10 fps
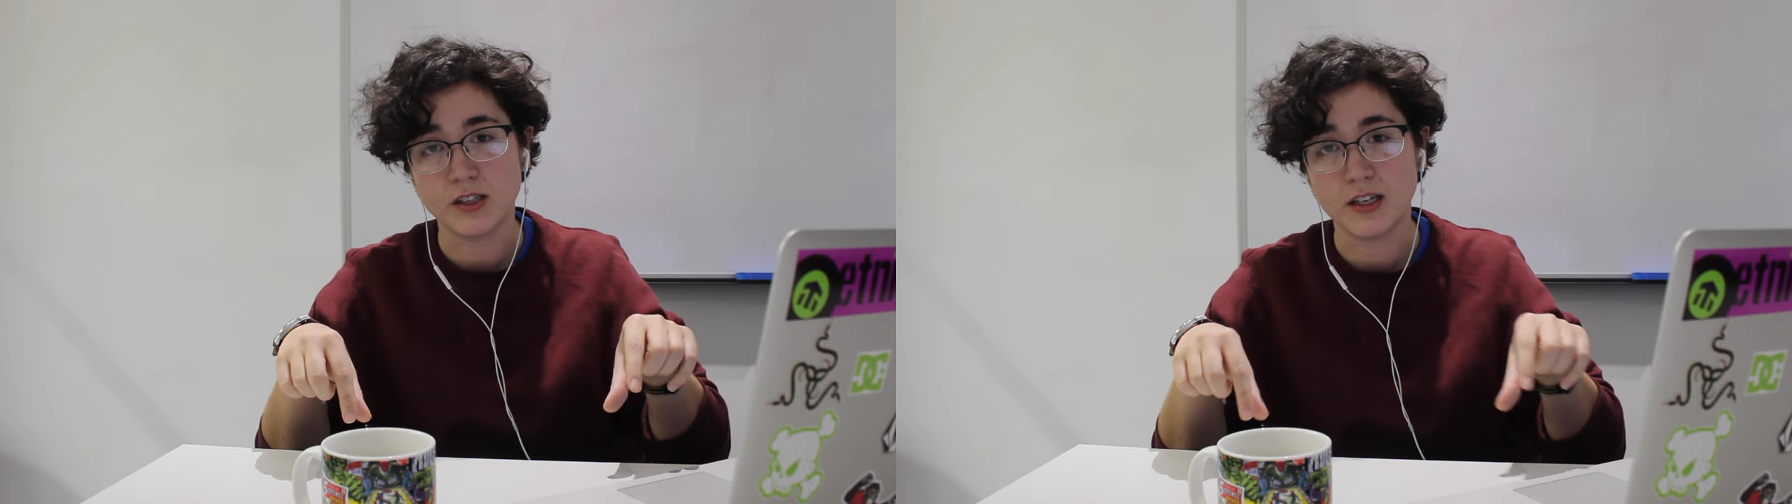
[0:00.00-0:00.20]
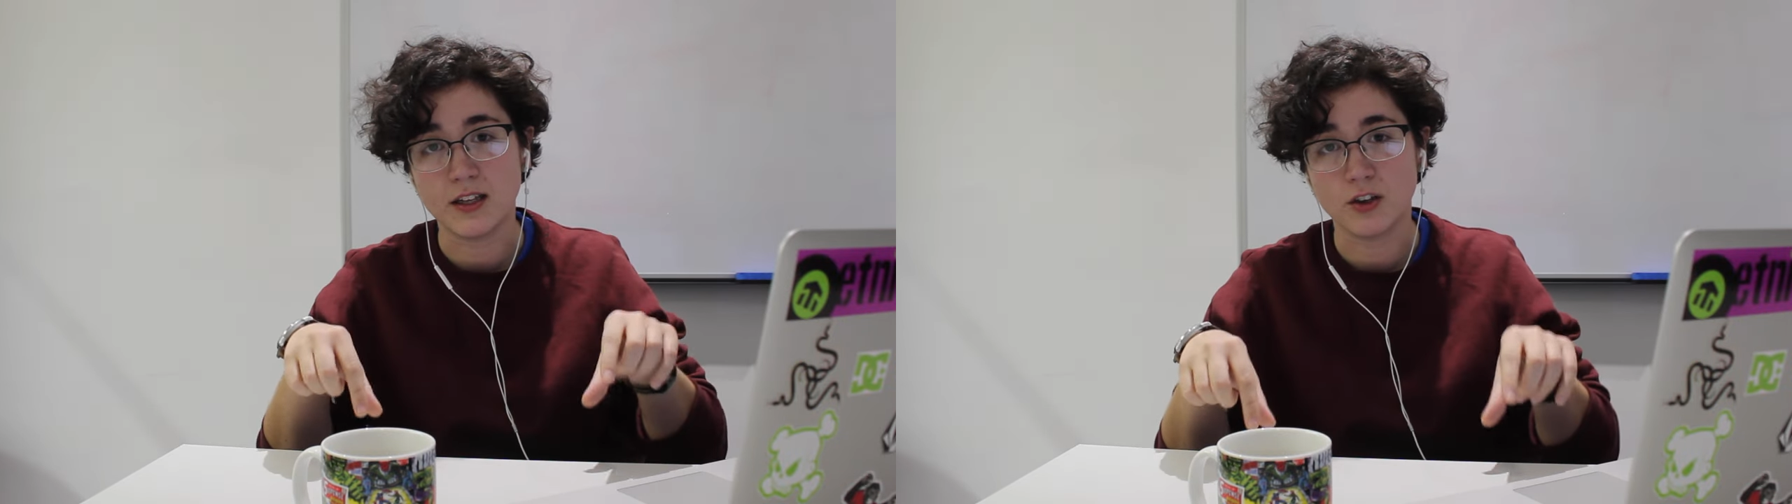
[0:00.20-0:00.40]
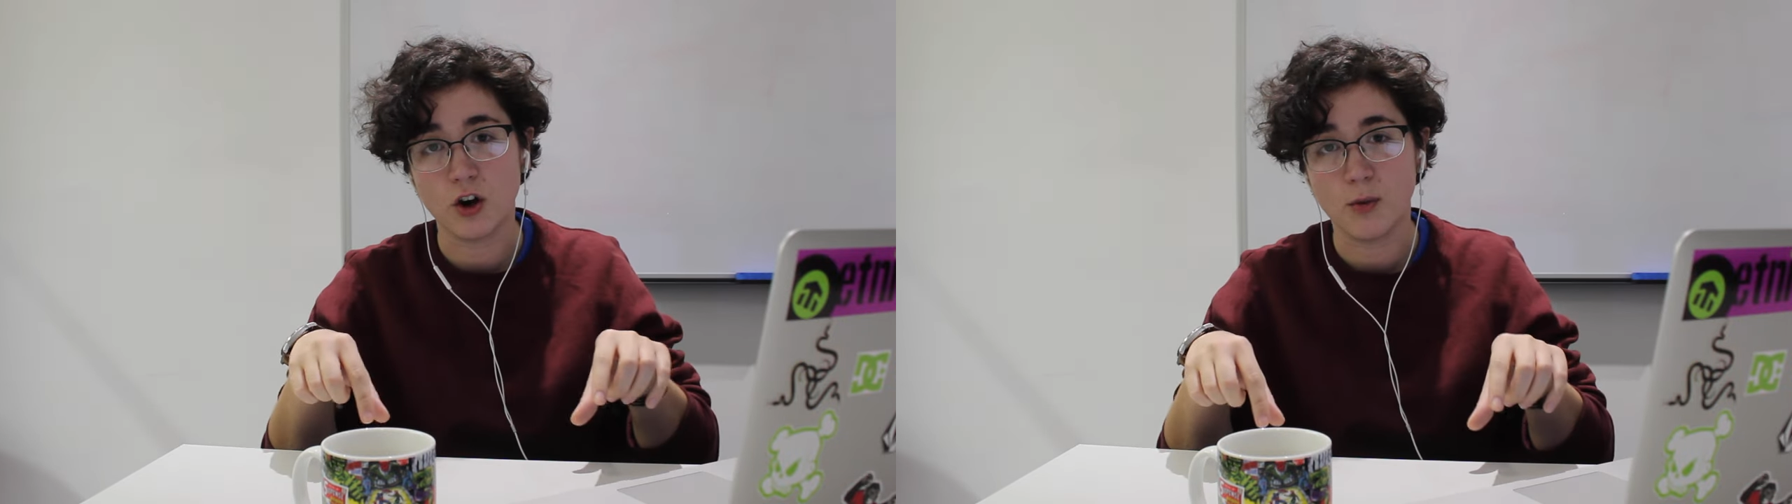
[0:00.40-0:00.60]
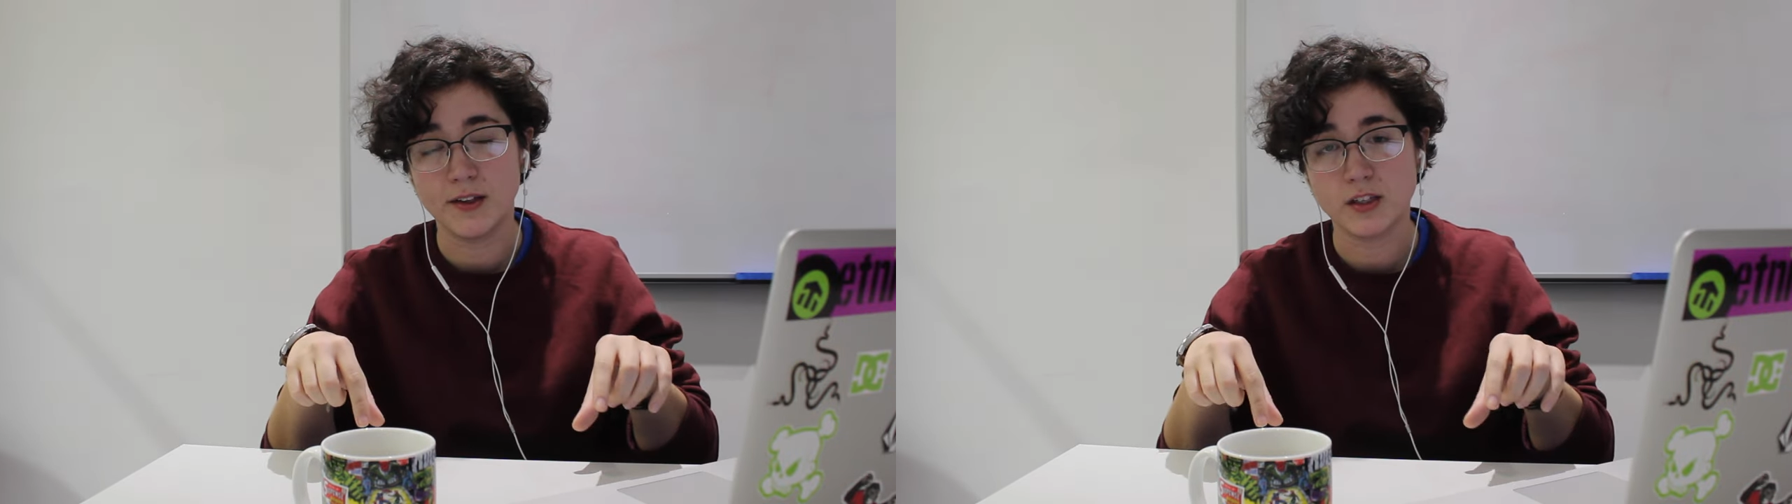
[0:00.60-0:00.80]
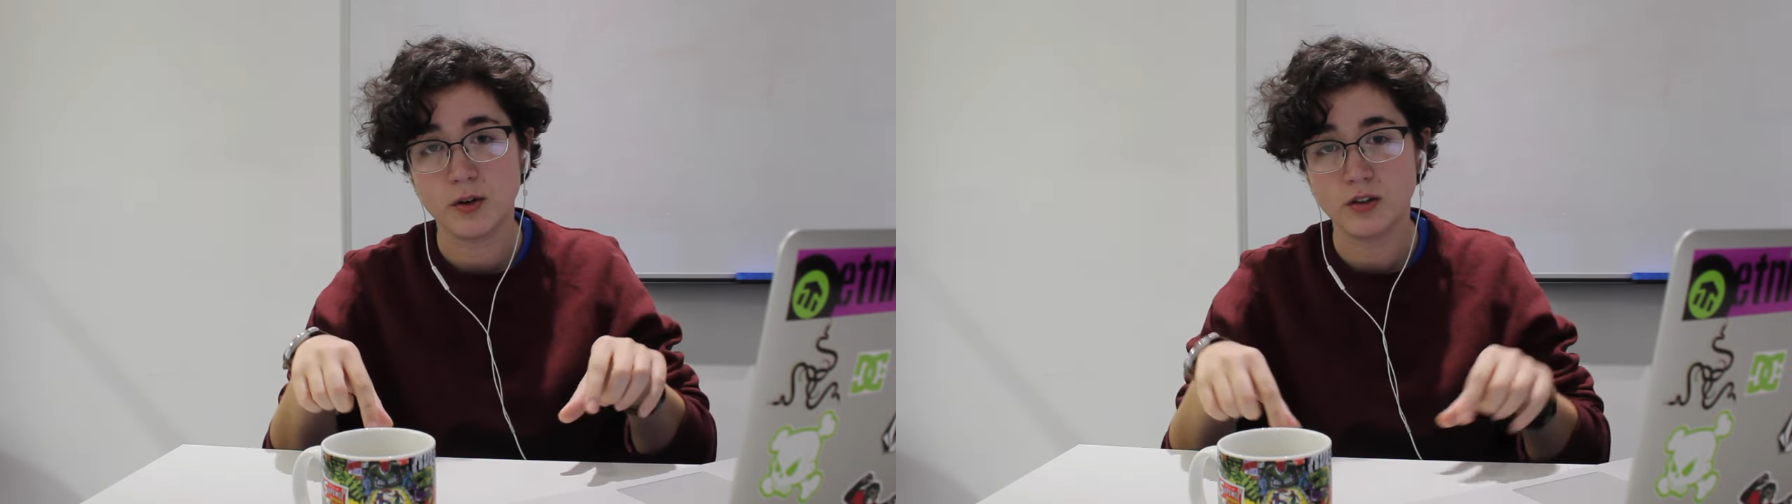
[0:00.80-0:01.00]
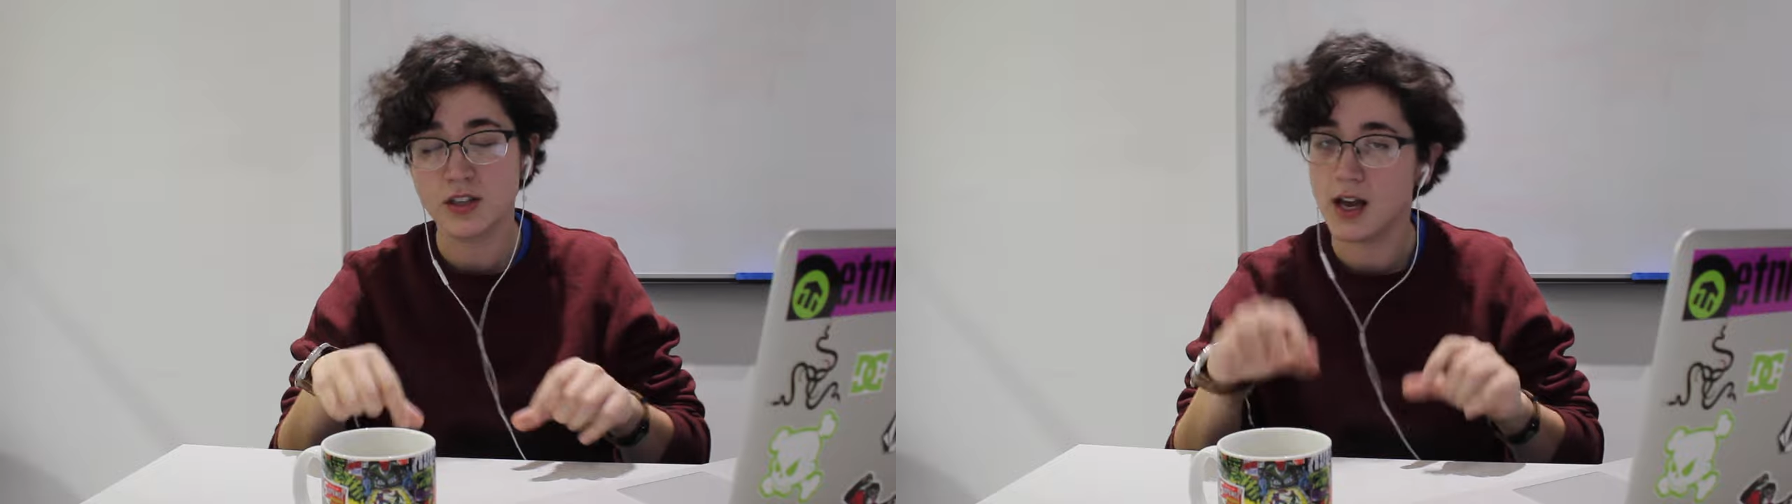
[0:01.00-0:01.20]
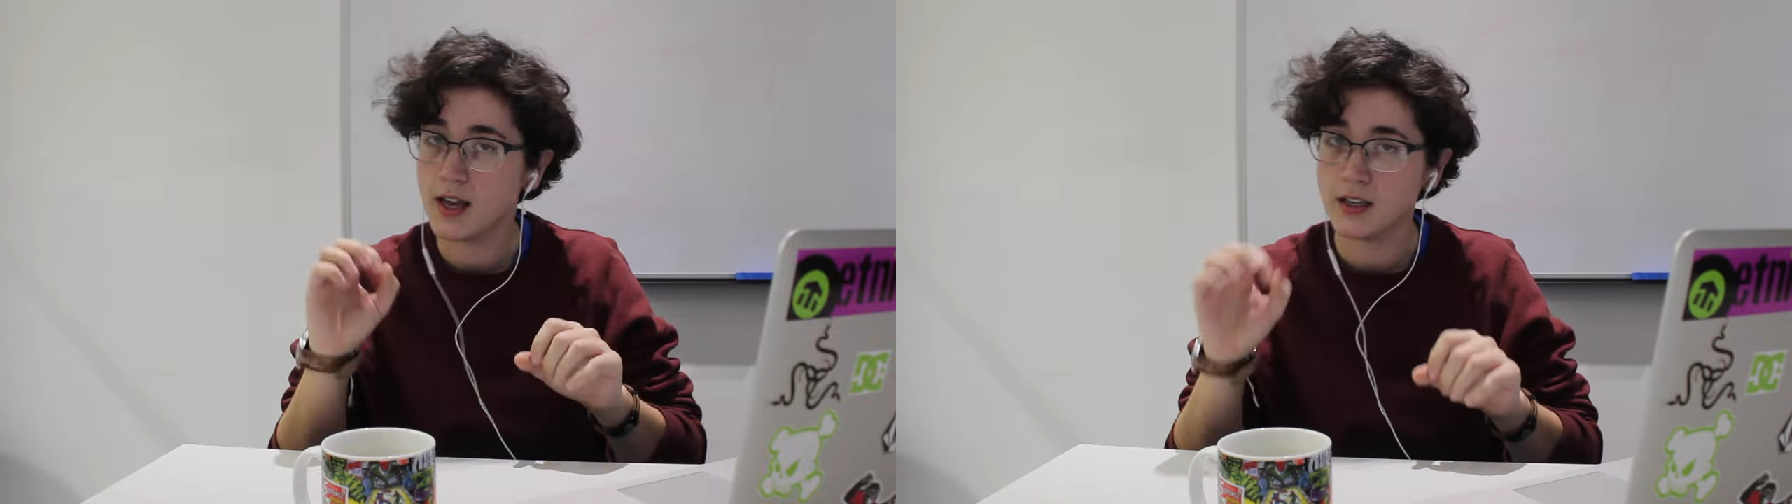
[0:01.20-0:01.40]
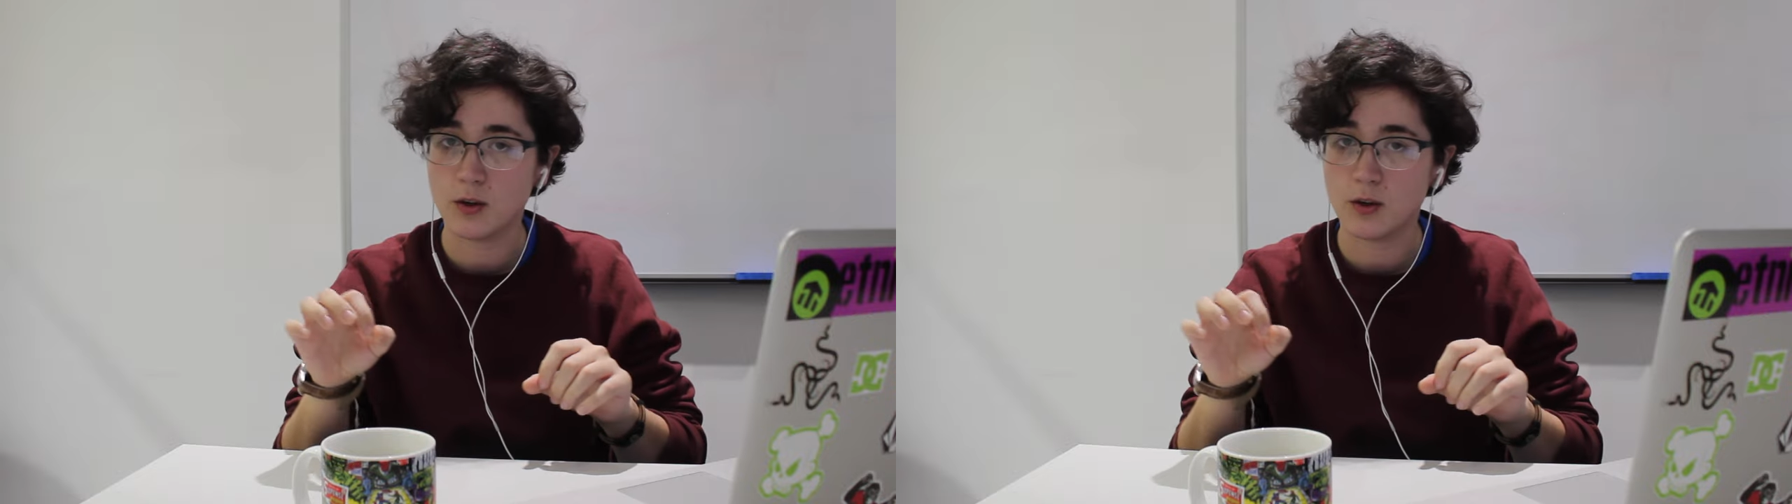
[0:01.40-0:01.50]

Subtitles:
obviously, in the comments box.